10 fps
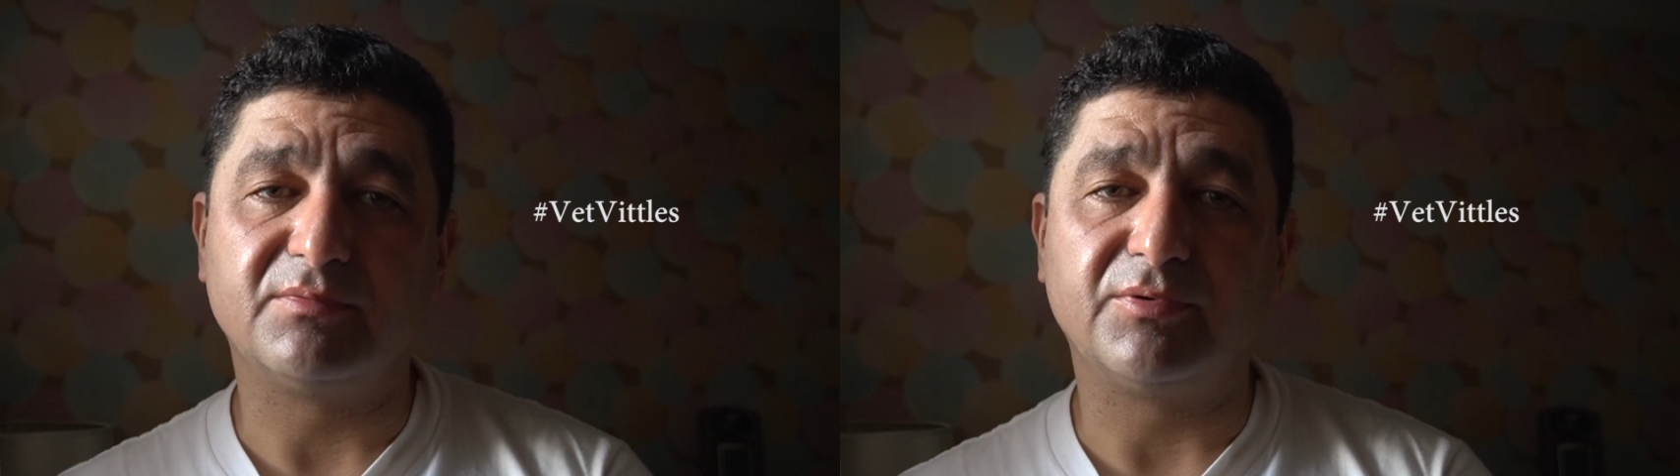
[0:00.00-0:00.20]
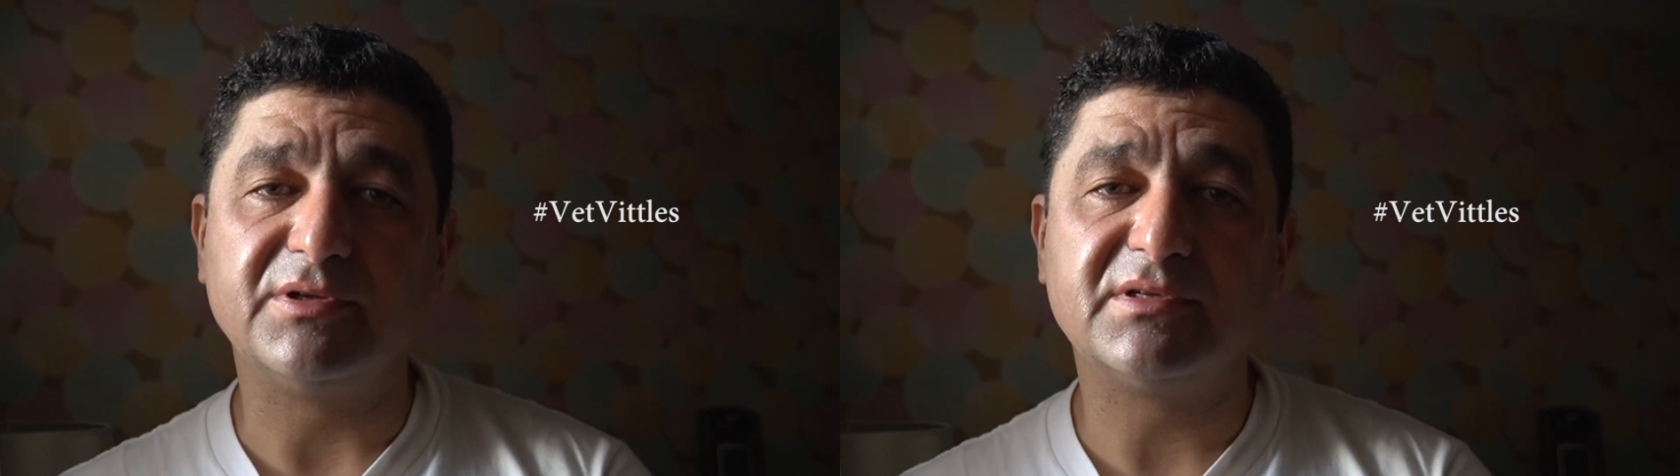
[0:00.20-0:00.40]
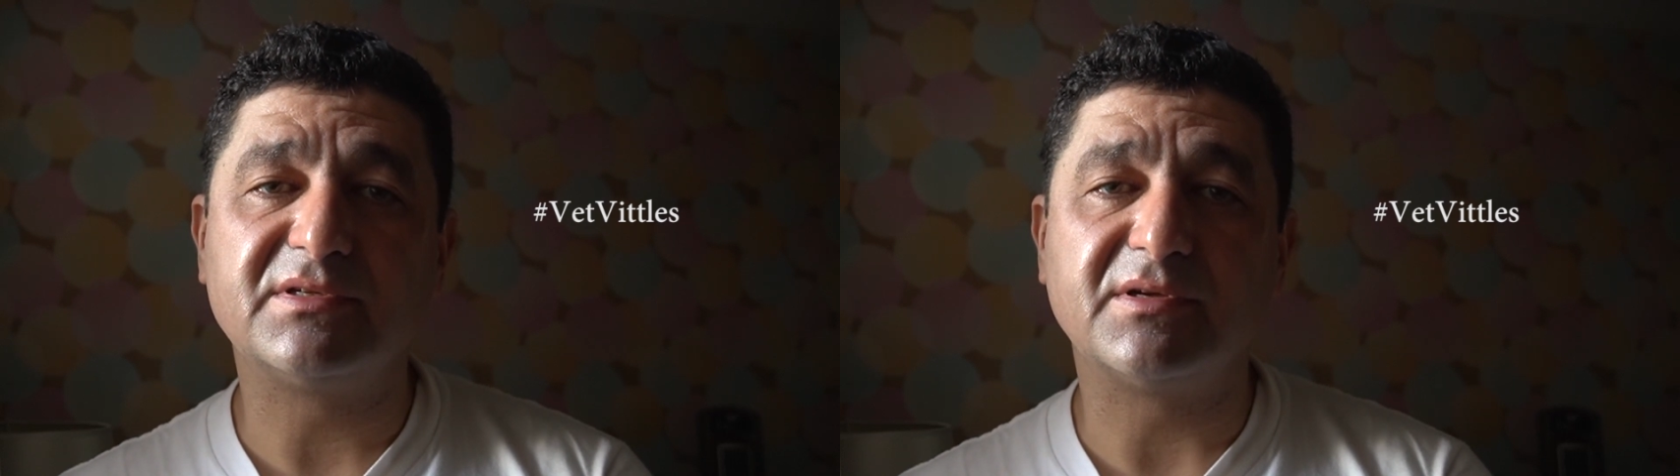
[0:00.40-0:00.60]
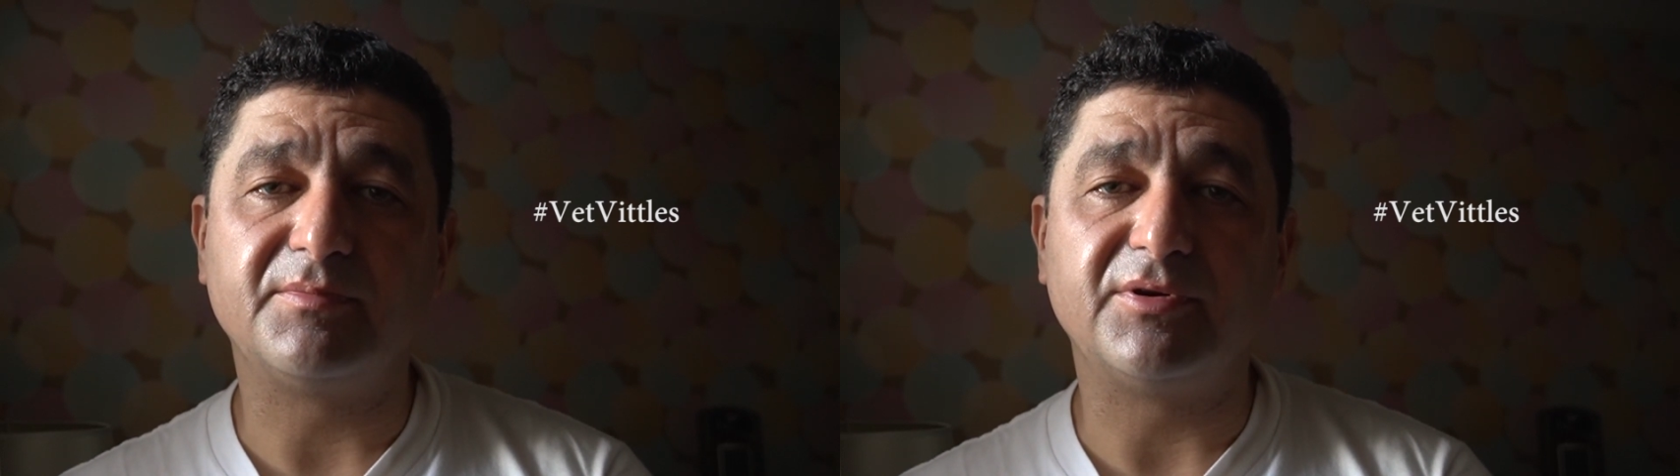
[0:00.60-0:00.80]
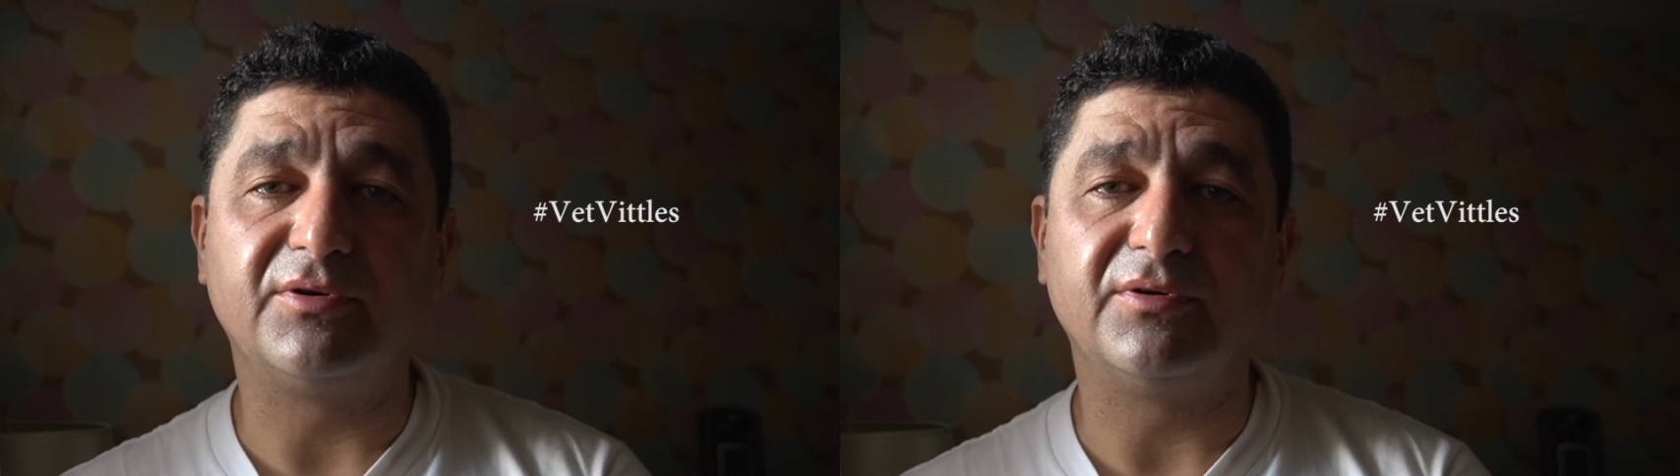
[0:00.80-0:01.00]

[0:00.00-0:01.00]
Princess appeared